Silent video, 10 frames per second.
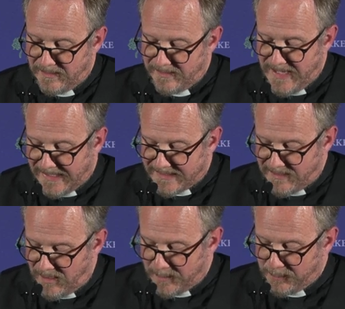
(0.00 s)
The
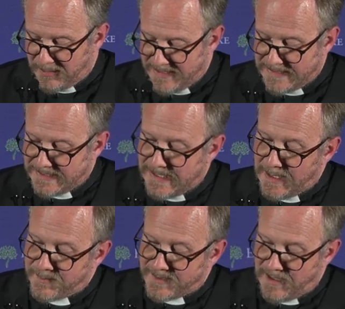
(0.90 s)
exiled priest set
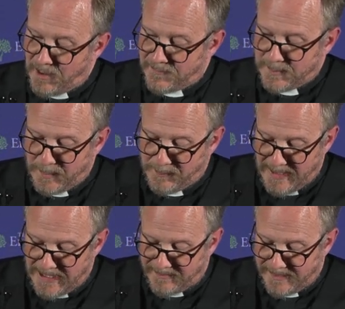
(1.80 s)
himself to
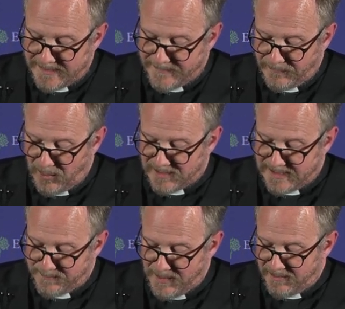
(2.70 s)
preparing his flock
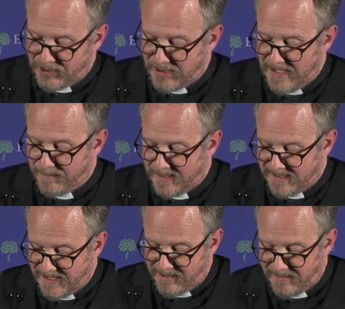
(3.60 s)
spiritually and
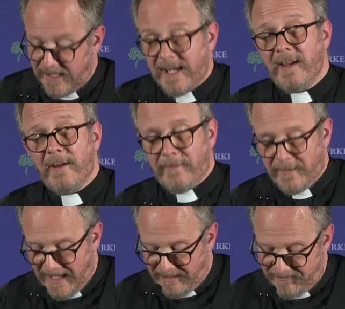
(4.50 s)
materially
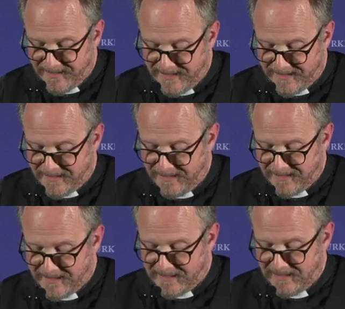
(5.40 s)
for that
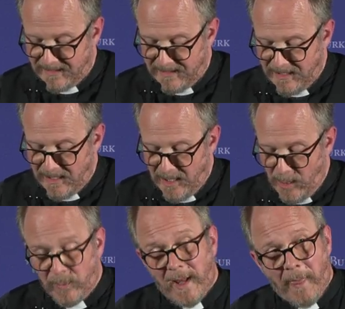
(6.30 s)
resistance.
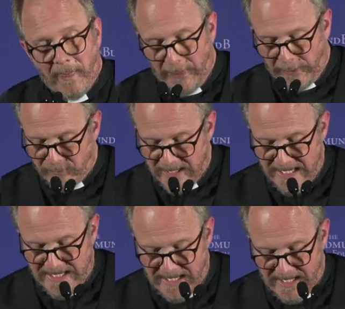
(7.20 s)
Within three
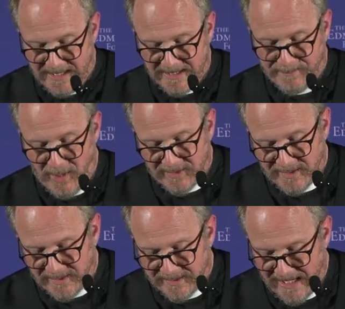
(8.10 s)
years, most
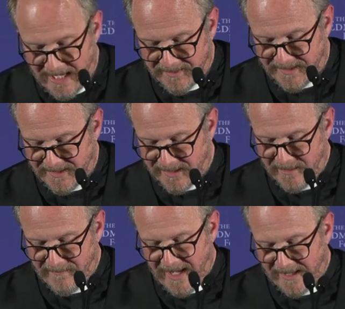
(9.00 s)
of the towns in
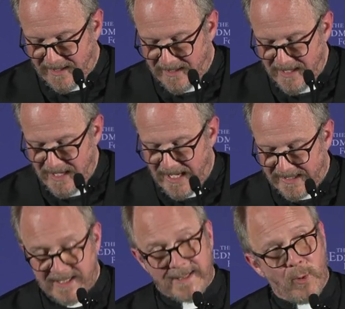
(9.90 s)
Slovakia
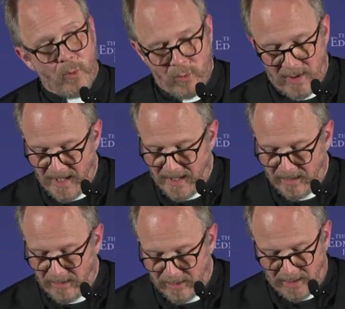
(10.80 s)
had small
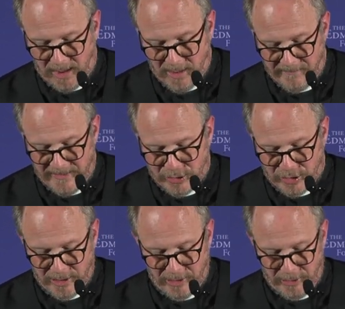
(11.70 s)

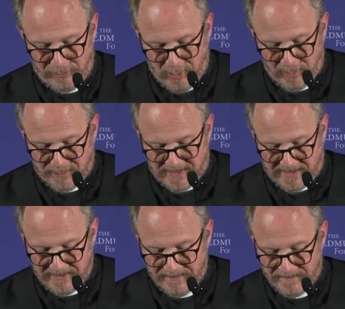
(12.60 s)
Kolakovic
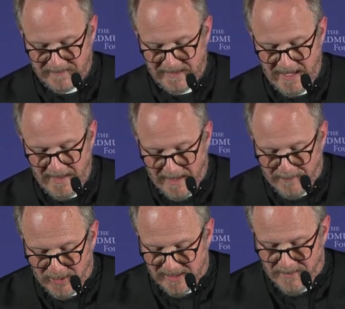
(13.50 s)
groups they
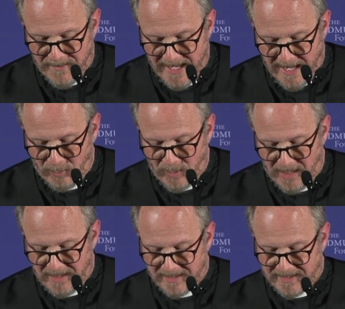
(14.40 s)
built up
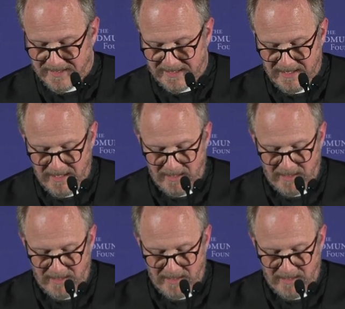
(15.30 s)
networks.